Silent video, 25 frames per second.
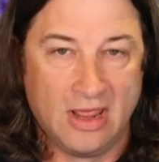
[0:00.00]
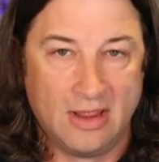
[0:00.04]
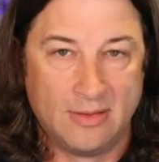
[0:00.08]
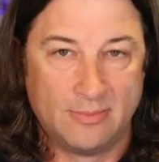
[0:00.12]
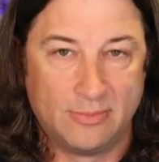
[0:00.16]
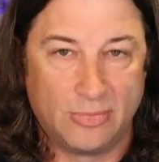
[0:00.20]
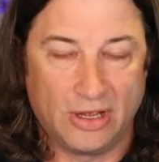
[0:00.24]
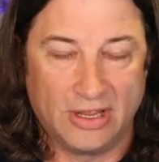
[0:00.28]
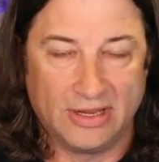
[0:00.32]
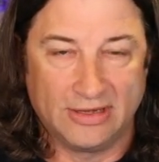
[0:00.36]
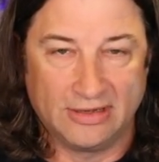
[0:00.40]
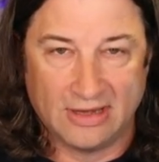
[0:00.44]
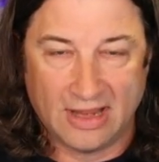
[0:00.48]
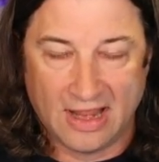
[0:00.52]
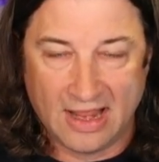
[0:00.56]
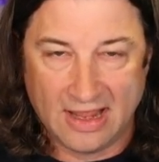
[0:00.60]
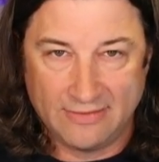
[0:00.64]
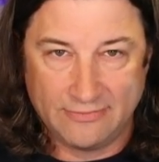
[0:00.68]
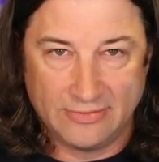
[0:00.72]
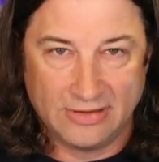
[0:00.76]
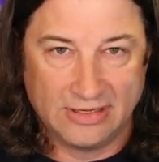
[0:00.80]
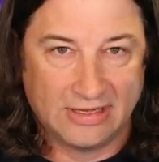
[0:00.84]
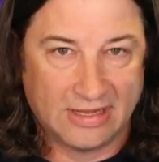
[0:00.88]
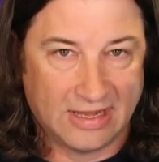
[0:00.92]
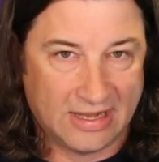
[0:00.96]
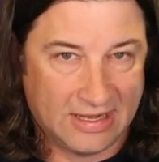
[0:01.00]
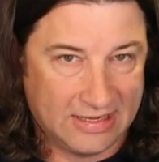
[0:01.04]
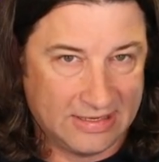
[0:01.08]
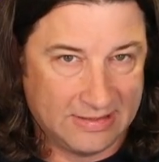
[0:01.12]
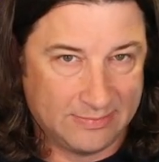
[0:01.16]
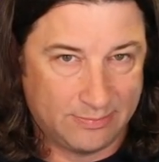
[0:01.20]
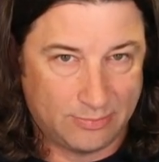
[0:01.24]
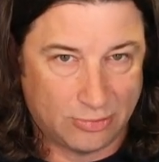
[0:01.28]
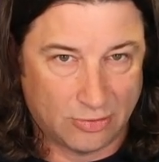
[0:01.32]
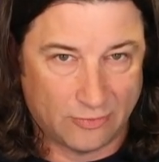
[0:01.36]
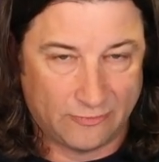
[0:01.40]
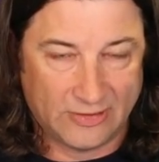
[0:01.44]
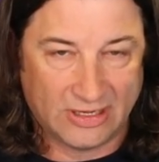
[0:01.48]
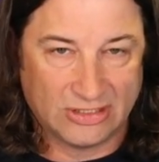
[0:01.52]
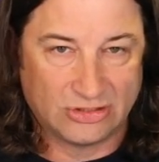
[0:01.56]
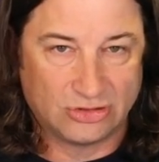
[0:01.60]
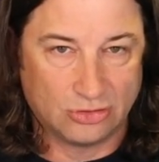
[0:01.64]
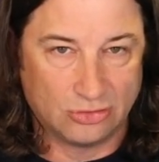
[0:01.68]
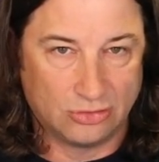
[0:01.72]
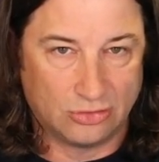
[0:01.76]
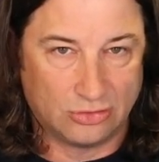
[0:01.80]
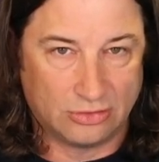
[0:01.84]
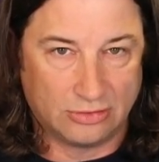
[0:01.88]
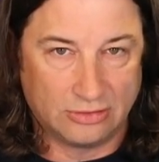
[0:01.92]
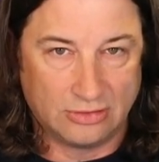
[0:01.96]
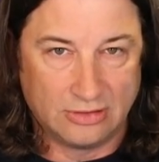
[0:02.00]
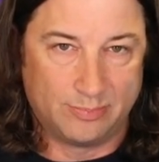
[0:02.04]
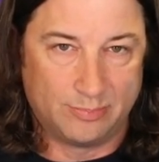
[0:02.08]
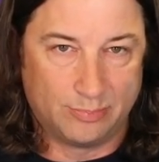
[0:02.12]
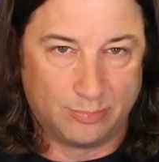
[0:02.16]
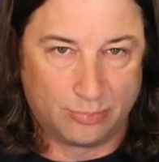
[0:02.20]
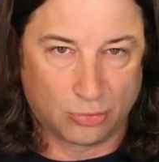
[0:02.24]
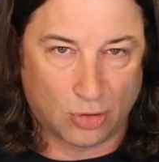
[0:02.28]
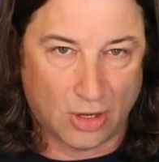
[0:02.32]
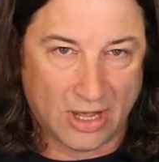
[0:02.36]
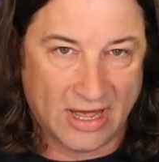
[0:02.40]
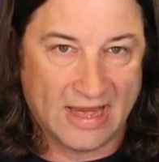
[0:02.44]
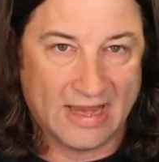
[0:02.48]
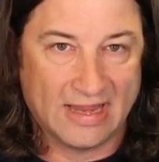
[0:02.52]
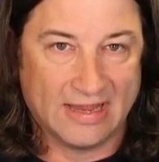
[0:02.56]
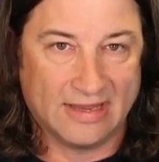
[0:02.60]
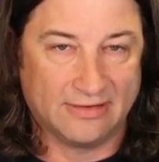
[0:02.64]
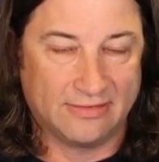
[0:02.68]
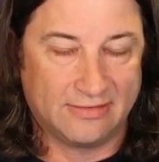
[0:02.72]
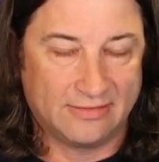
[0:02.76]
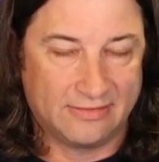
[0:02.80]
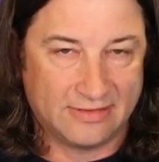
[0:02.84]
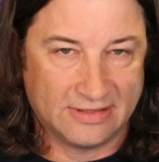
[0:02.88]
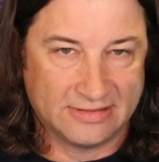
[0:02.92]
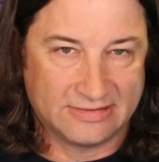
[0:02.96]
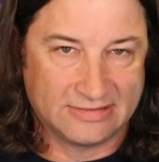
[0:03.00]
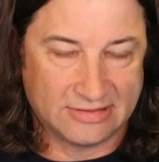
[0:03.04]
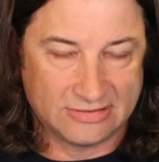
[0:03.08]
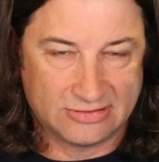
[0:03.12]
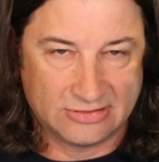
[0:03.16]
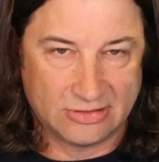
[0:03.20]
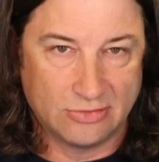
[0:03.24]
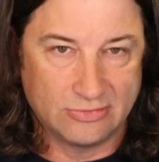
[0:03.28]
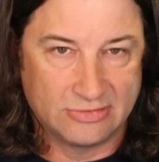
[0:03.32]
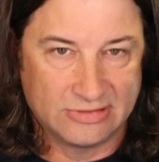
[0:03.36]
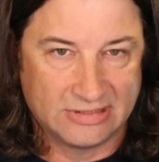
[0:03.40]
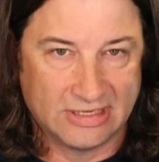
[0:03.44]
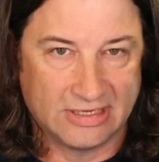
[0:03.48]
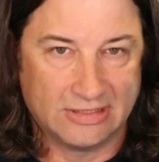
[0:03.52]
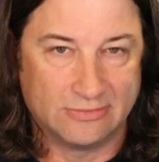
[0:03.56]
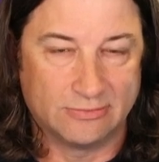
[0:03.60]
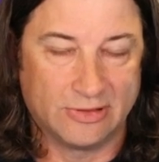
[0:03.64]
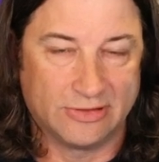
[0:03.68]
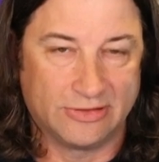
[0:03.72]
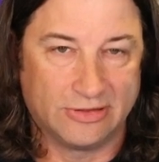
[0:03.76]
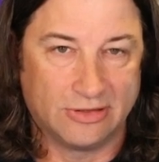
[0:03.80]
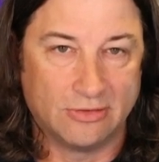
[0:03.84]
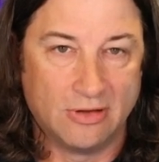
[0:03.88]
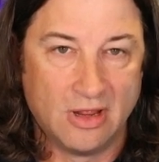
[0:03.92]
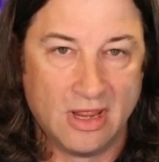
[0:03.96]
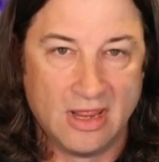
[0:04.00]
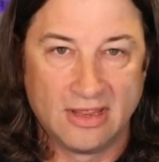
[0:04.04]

But having a professional brand that's associated with you